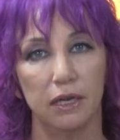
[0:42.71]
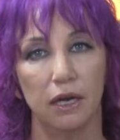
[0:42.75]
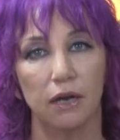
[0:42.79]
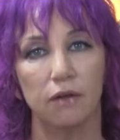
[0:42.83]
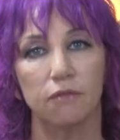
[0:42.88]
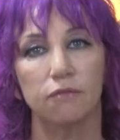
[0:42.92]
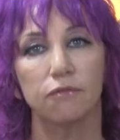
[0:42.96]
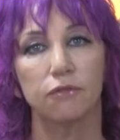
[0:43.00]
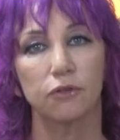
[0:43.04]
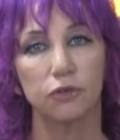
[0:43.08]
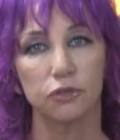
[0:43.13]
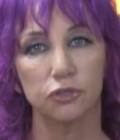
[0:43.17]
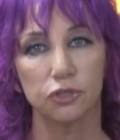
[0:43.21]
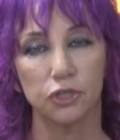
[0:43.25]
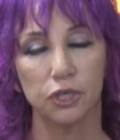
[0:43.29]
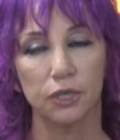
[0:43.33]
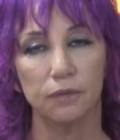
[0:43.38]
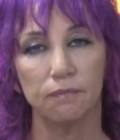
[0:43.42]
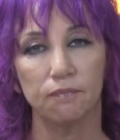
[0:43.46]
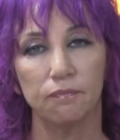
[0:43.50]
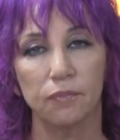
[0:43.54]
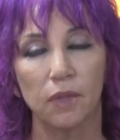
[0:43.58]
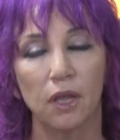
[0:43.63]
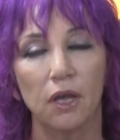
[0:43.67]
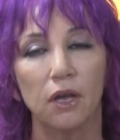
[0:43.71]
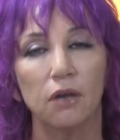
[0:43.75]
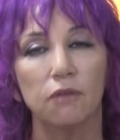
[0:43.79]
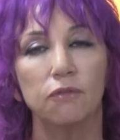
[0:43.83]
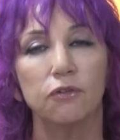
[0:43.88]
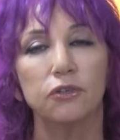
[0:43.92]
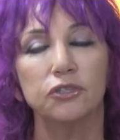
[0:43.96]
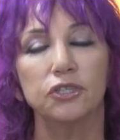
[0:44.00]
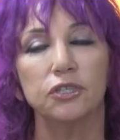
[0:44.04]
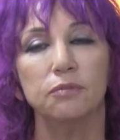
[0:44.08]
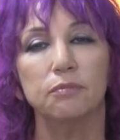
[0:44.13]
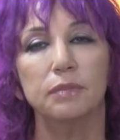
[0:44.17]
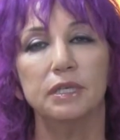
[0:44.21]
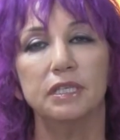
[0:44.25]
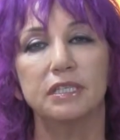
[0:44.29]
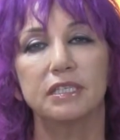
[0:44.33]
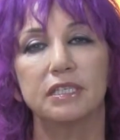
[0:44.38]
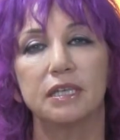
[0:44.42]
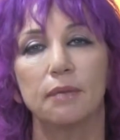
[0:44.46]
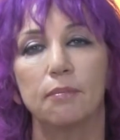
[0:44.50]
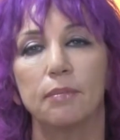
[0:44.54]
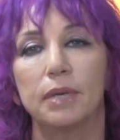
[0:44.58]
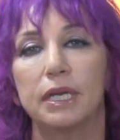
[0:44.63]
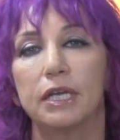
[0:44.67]
of virgin, virgin means
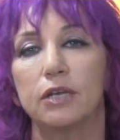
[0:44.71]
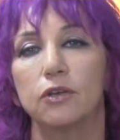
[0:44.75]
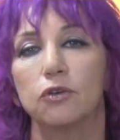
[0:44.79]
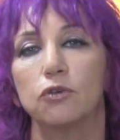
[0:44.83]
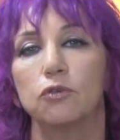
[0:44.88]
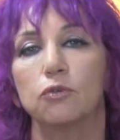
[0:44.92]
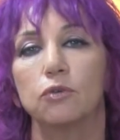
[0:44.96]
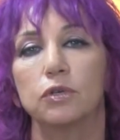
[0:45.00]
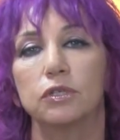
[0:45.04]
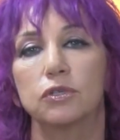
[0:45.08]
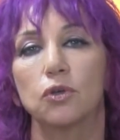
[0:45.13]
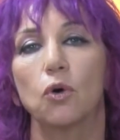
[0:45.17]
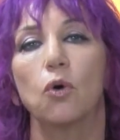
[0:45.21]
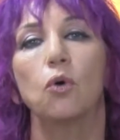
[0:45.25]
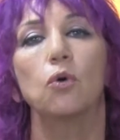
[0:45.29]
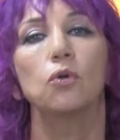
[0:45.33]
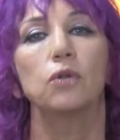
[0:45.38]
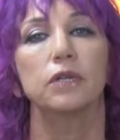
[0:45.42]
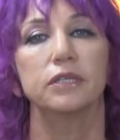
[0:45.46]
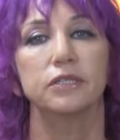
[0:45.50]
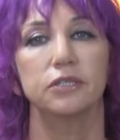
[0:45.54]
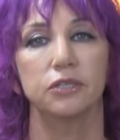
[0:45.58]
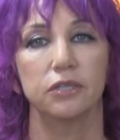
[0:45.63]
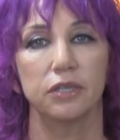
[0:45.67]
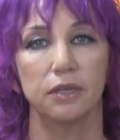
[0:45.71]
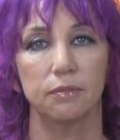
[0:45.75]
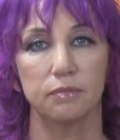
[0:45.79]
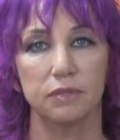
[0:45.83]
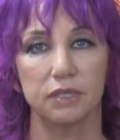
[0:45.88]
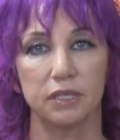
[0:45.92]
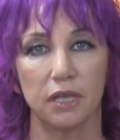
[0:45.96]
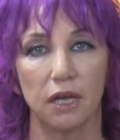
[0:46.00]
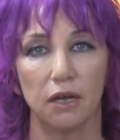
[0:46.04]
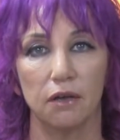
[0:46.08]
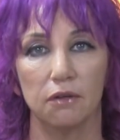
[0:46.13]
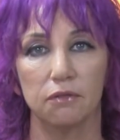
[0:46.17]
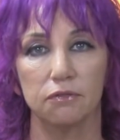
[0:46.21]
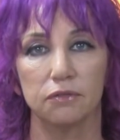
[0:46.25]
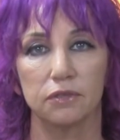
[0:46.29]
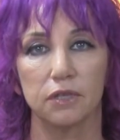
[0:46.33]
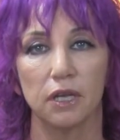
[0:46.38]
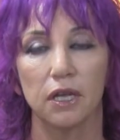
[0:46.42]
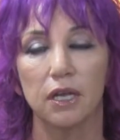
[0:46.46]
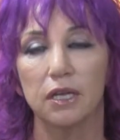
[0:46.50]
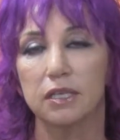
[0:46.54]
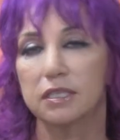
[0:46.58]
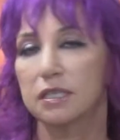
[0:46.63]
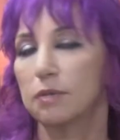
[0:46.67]
somebody who is whole unto themselves,
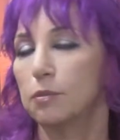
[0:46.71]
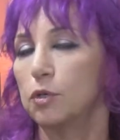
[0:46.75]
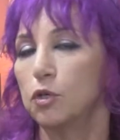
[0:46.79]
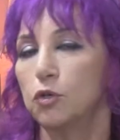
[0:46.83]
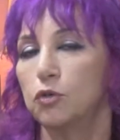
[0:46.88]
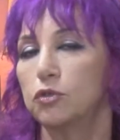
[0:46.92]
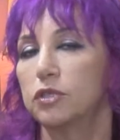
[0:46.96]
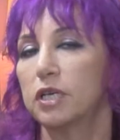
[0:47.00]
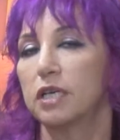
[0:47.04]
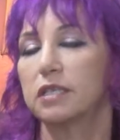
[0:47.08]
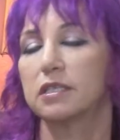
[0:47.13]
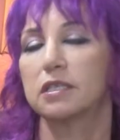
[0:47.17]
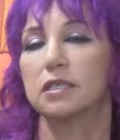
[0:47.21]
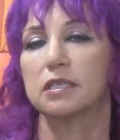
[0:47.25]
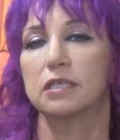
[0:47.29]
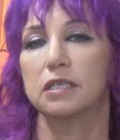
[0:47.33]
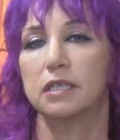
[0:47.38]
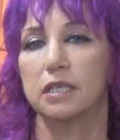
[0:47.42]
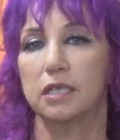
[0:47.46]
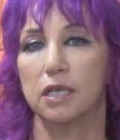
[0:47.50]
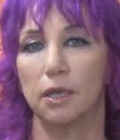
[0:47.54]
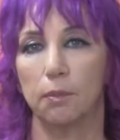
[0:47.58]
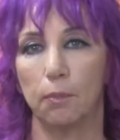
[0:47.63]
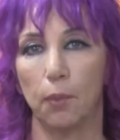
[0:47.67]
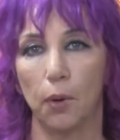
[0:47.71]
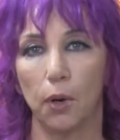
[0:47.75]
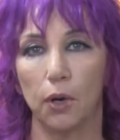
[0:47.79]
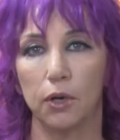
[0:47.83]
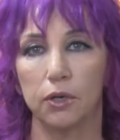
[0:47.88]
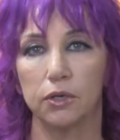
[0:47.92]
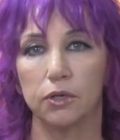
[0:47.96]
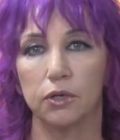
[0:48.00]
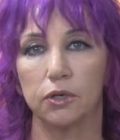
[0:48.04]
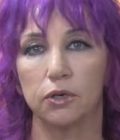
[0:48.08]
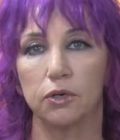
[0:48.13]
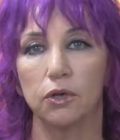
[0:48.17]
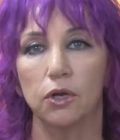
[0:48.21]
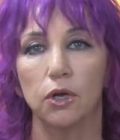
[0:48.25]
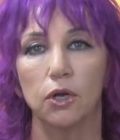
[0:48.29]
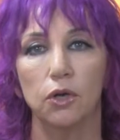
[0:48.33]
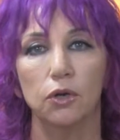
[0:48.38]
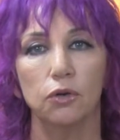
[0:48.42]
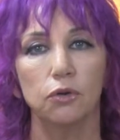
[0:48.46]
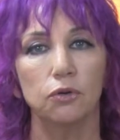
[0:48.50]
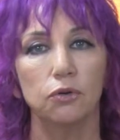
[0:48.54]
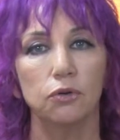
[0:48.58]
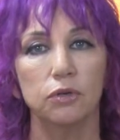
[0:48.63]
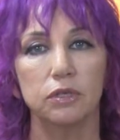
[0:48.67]
someone who doesn't need a partner,
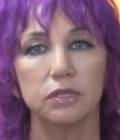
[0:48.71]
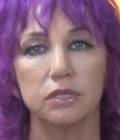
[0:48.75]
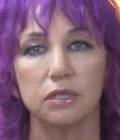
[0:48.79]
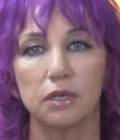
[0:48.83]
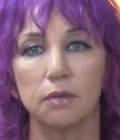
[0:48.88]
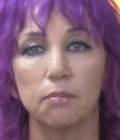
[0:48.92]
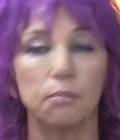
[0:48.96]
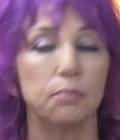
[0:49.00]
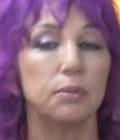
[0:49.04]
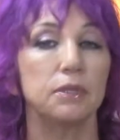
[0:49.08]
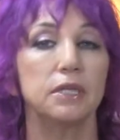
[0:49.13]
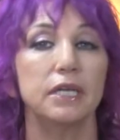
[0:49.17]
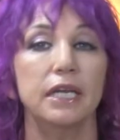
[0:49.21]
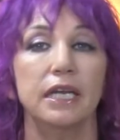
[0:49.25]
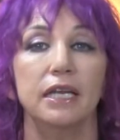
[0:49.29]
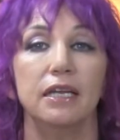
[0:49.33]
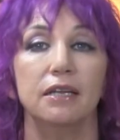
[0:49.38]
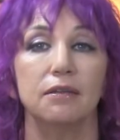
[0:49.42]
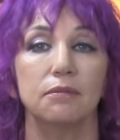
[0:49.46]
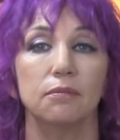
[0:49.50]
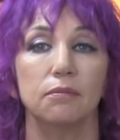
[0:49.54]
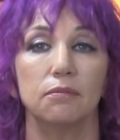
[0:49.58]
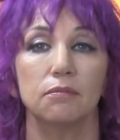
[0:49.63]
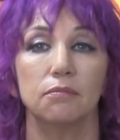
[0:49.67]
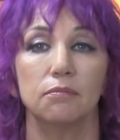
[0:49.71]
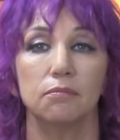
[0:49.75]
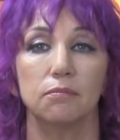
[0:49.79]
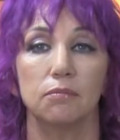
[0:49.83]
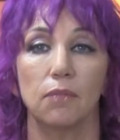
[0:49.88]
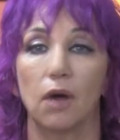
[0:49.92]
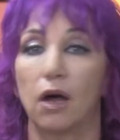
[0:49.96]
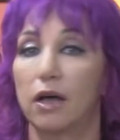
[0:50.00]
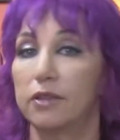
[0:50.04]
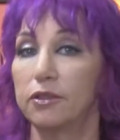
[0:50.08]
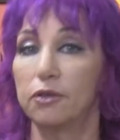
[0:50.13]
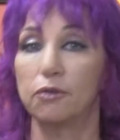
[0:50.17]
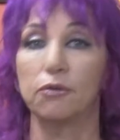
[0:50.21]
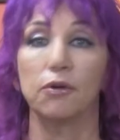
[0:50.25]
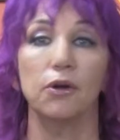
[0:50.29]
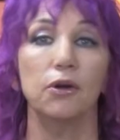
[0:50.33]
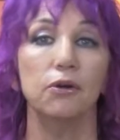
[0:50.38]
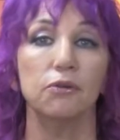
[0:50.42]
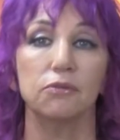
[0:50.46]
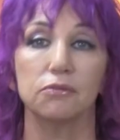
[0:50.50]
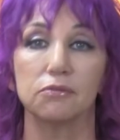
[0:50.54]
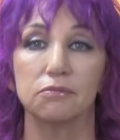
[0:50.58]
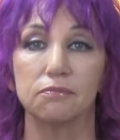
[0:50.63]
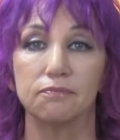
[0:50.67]
who is complete on their
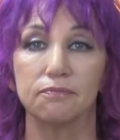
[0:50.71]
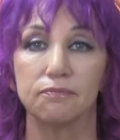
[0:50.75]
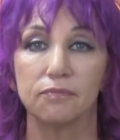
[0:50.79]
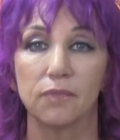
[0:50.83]
own.